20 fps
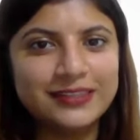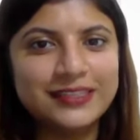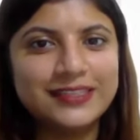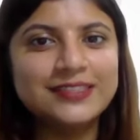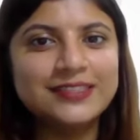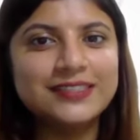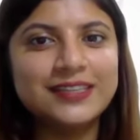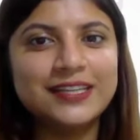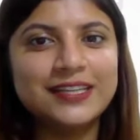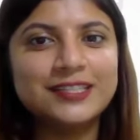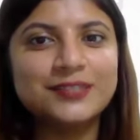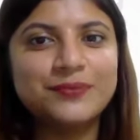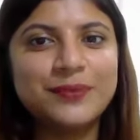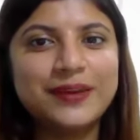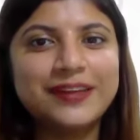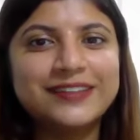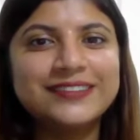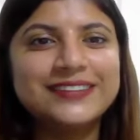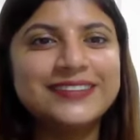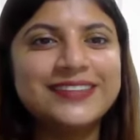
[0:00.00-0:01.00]
These tests
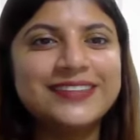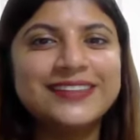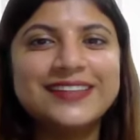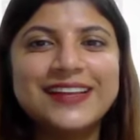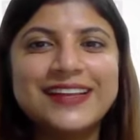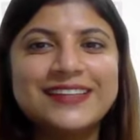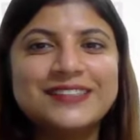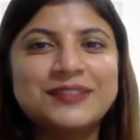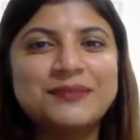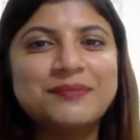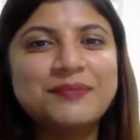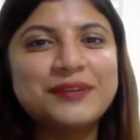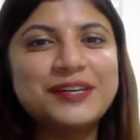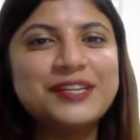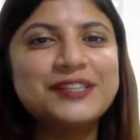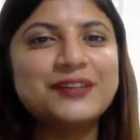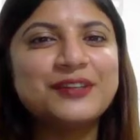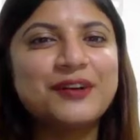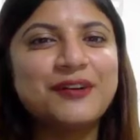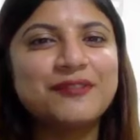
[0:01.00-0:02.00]
were seen as a
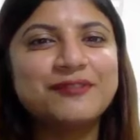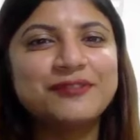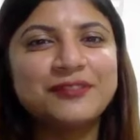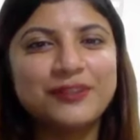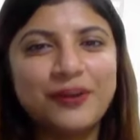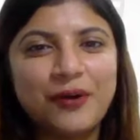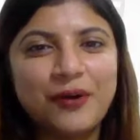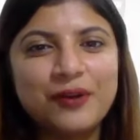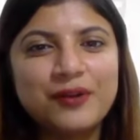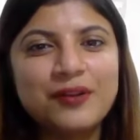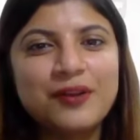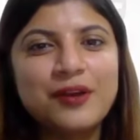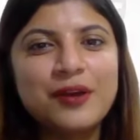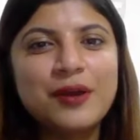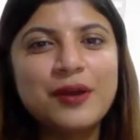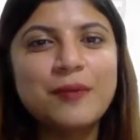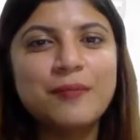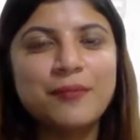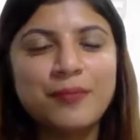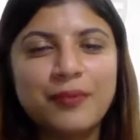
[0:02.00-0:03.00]
breach of
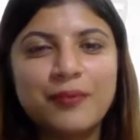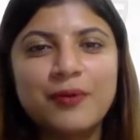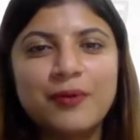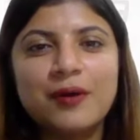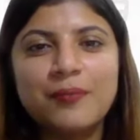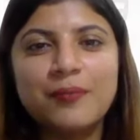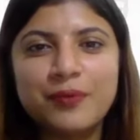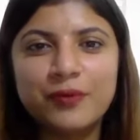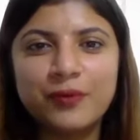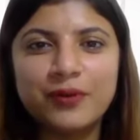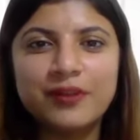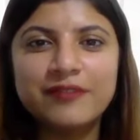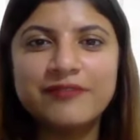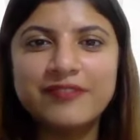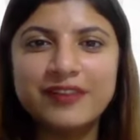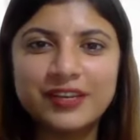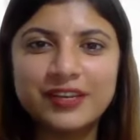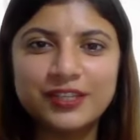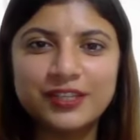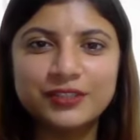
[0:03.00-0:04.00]

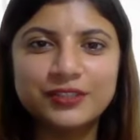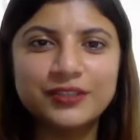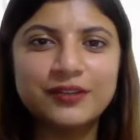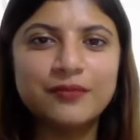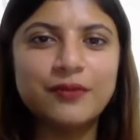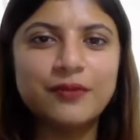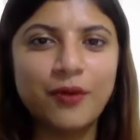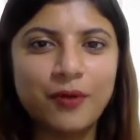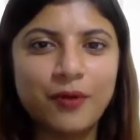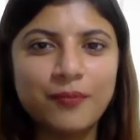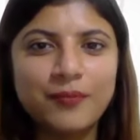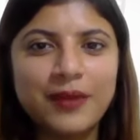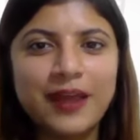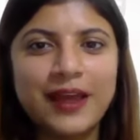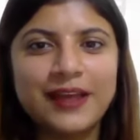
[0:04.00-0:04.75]
non-proliferation norm,